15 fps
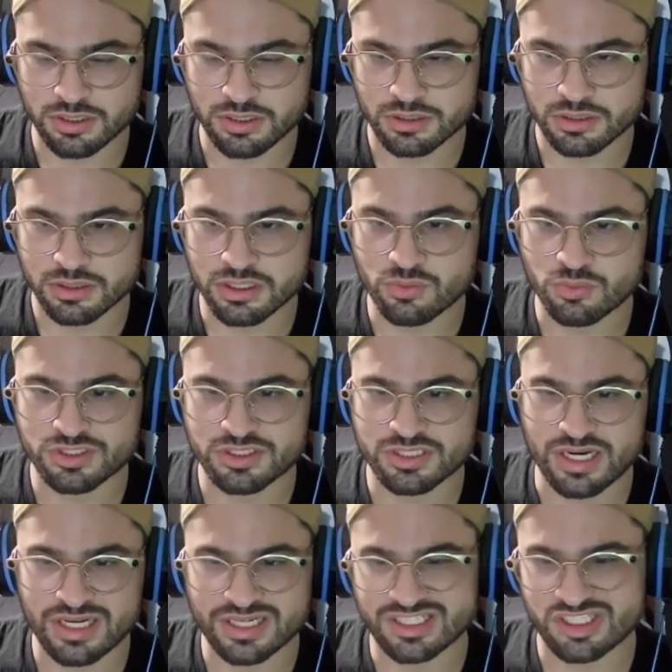he was
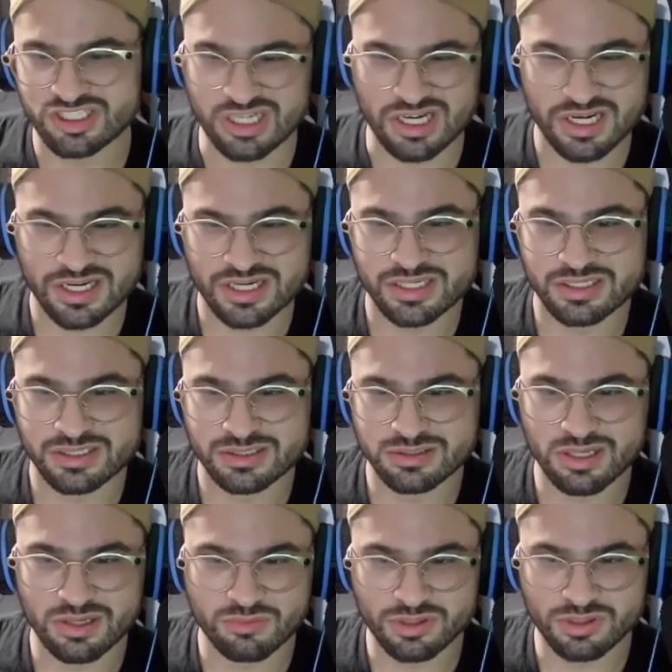kind of shy,
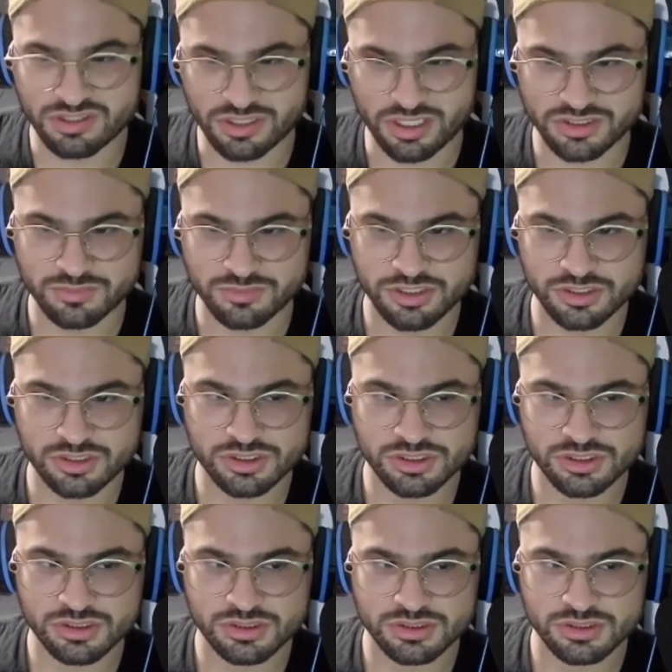not really talked much.